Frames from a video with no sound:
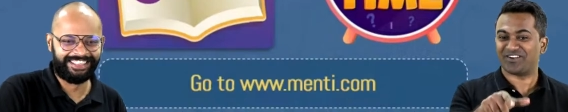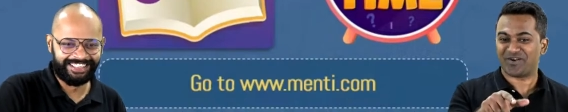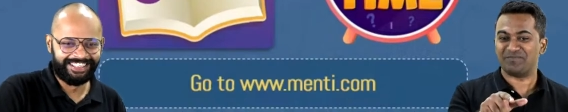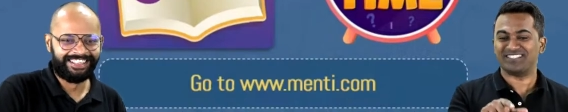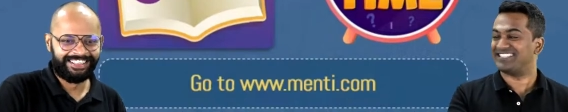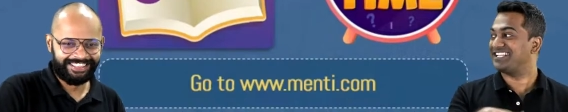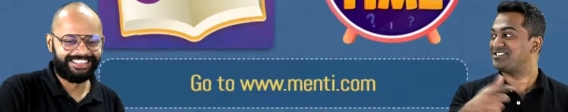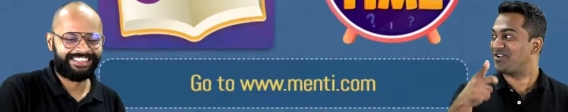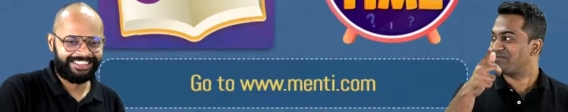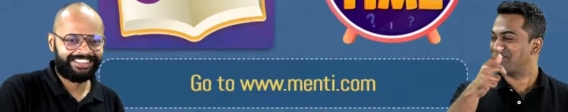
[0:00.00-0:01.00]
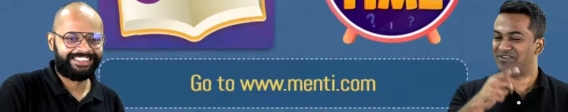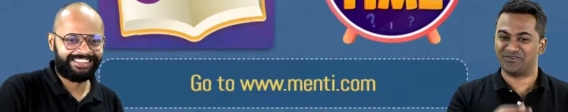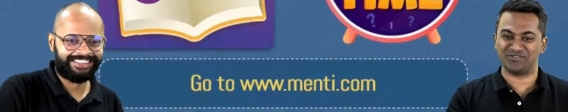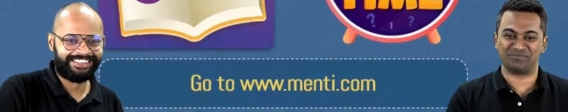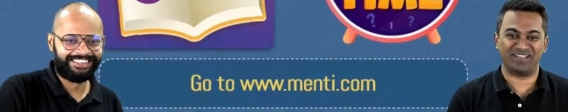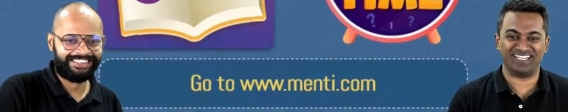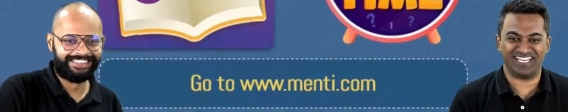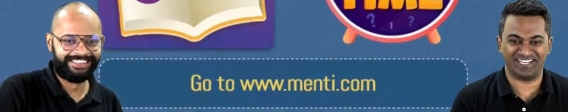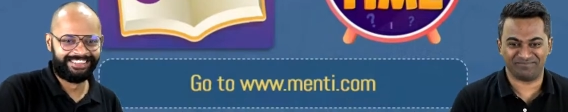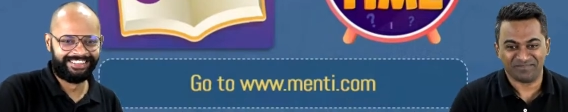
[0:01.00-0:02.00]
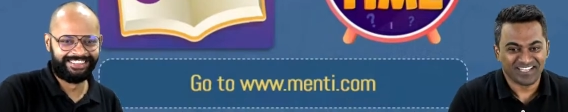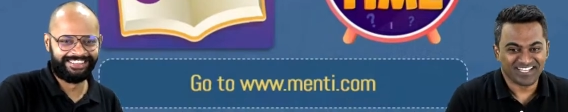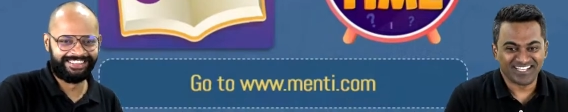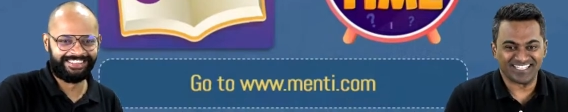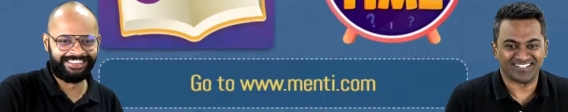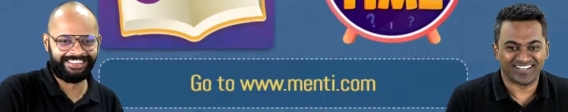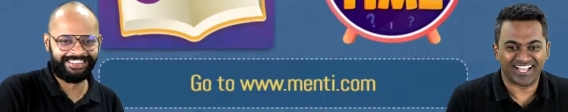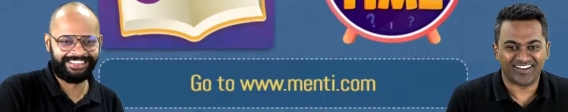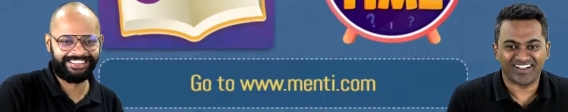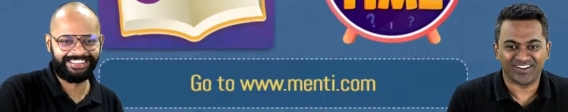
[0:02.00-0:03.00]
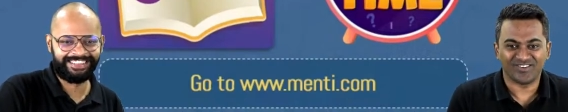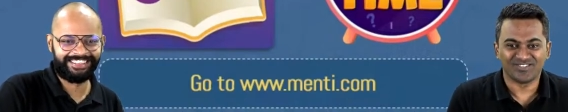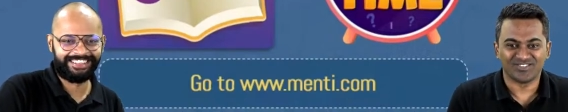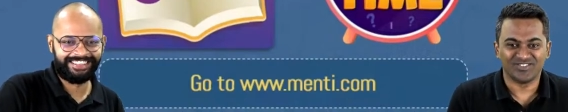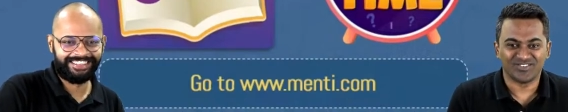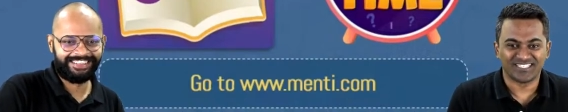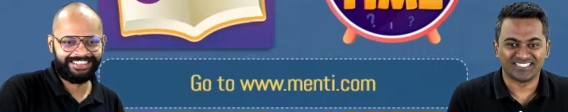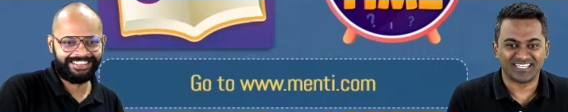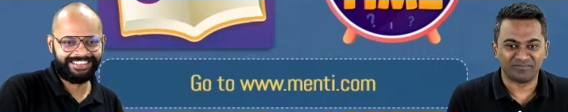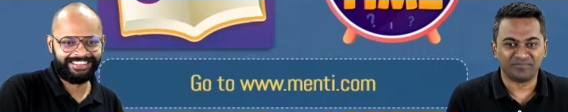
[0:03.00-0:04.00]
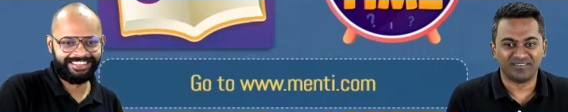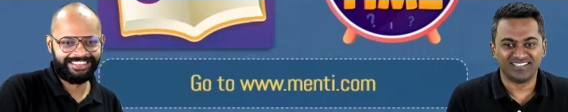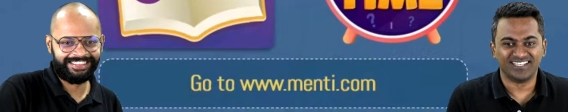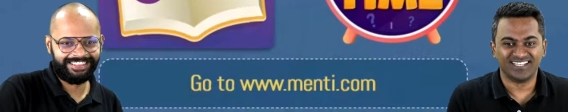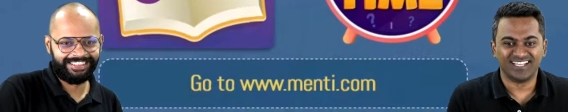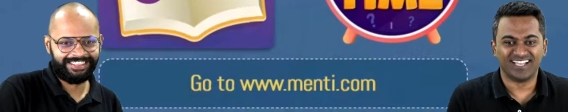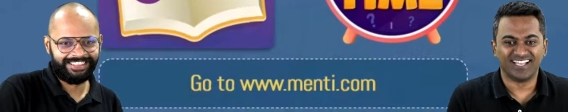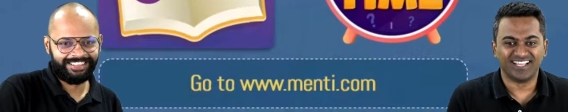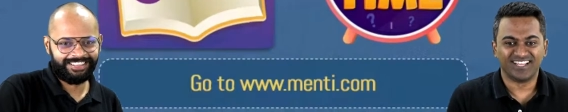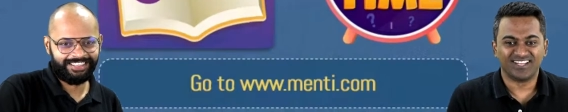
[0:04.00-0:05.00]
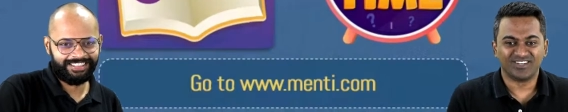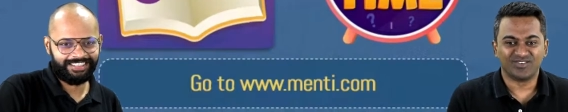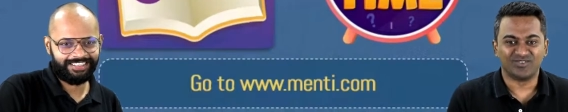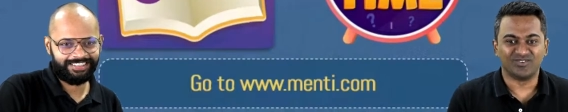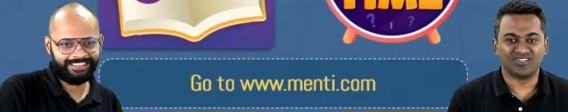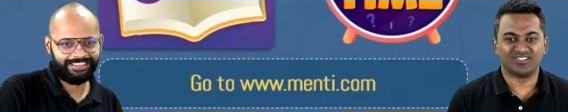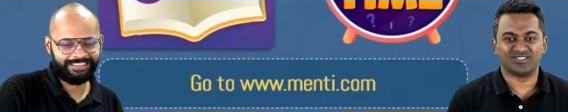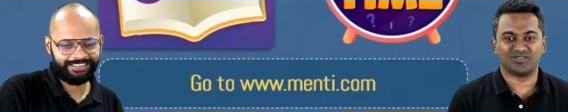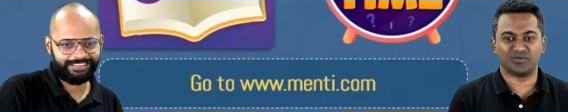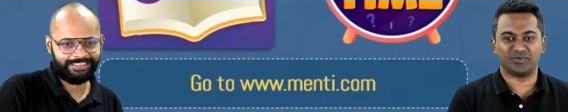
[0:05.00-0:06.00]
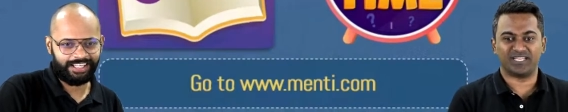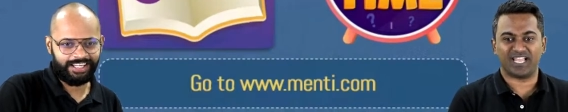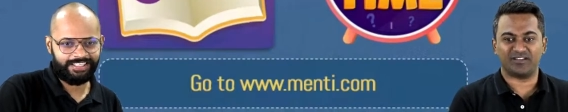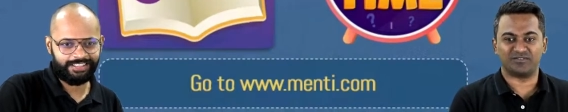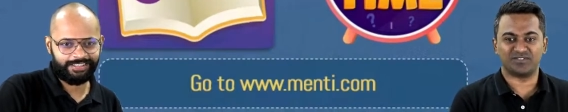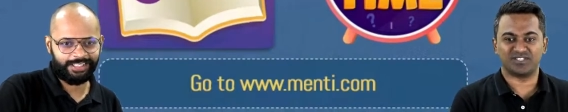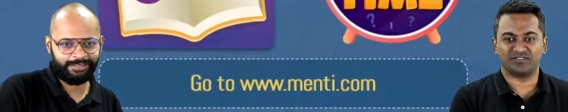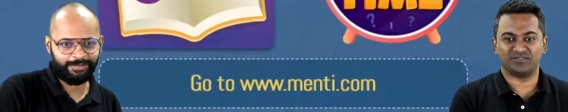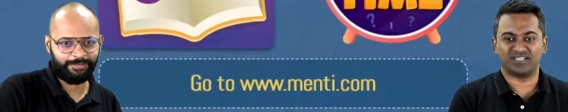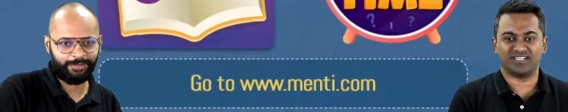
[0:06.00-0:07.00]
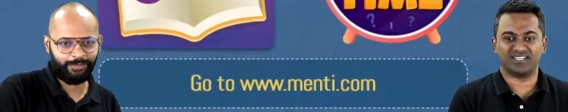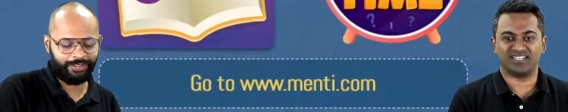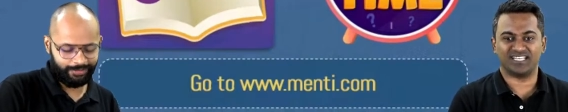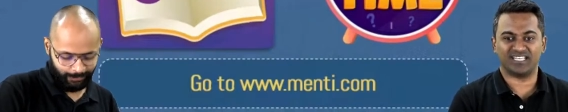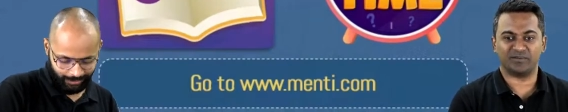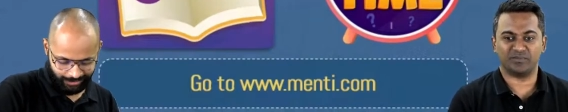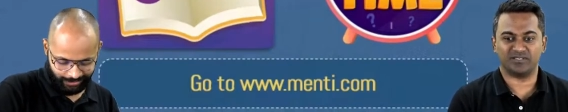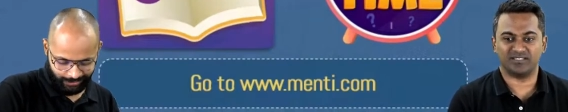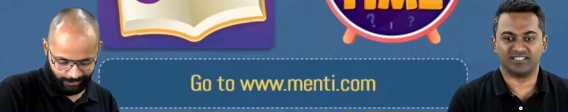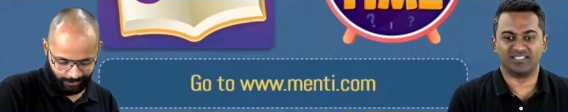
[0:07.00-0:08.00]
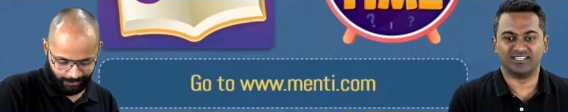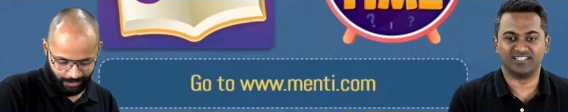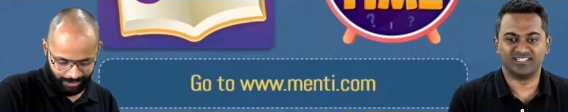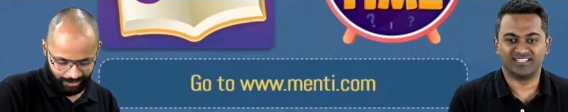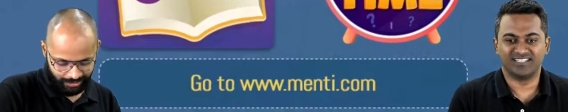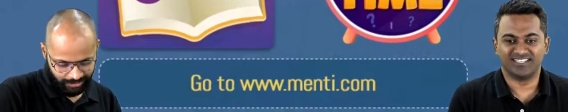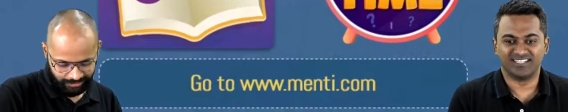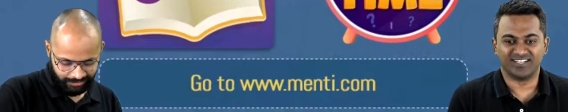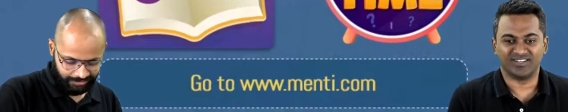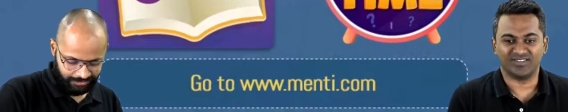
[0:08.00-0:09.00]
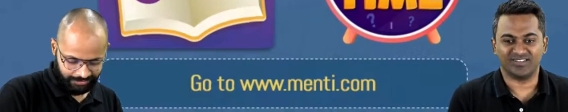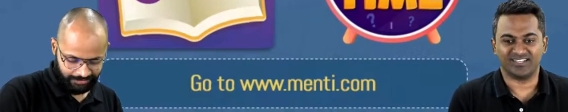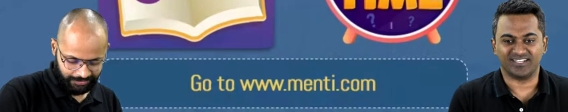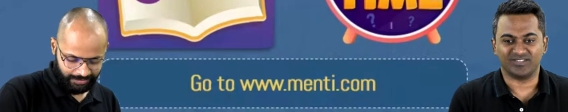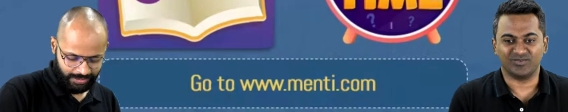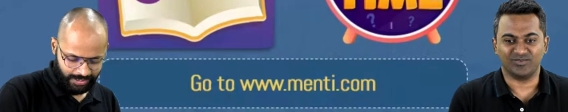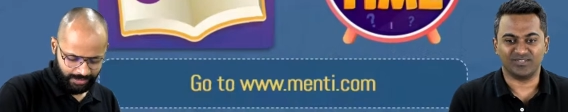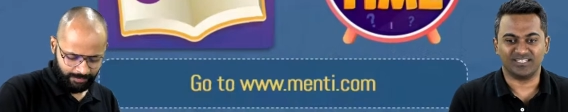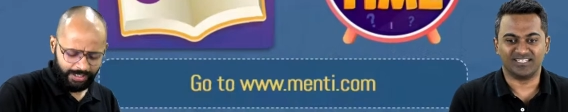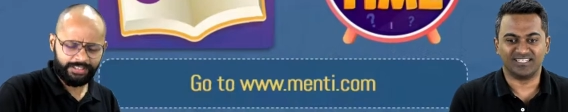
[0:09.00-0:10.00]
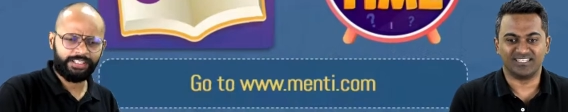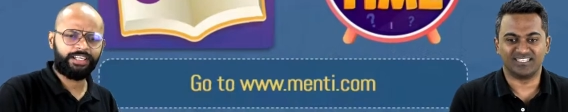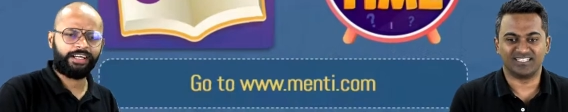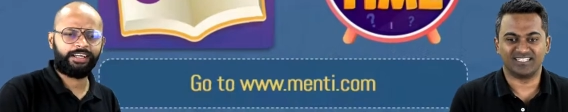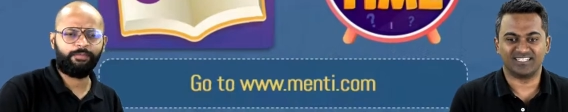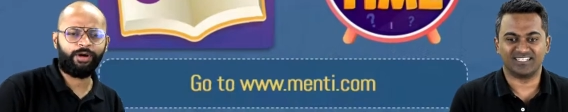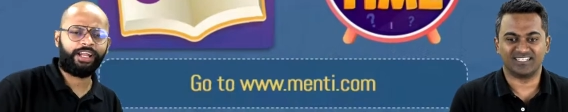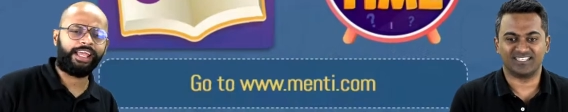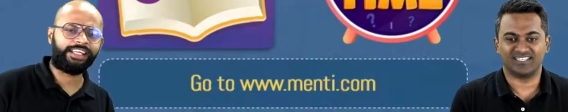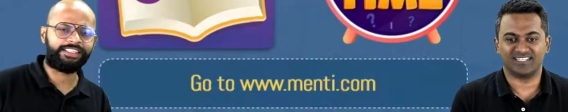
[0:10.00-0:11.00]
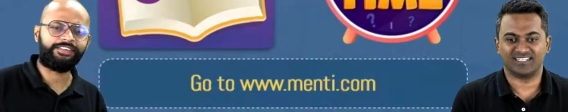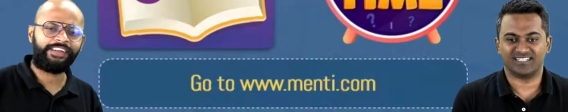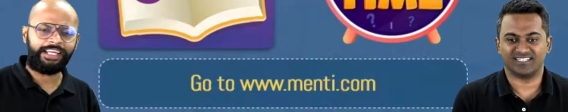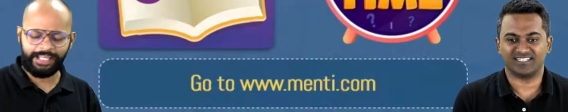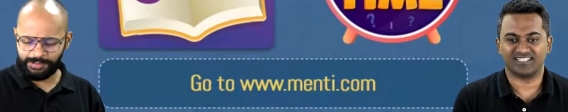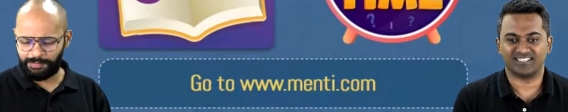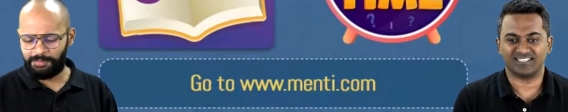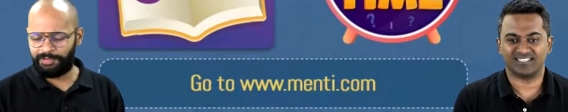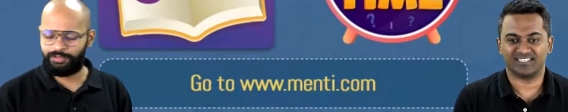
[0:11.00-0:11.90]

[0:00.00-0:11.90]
Speaker 1: comments that Saurabh Sir knows my name. Now I also know his name. Cool. So
Speaker 2: nice, and 6 people, one is you. Okay, huh? All right, cool. But still, look, come on, I can see very less people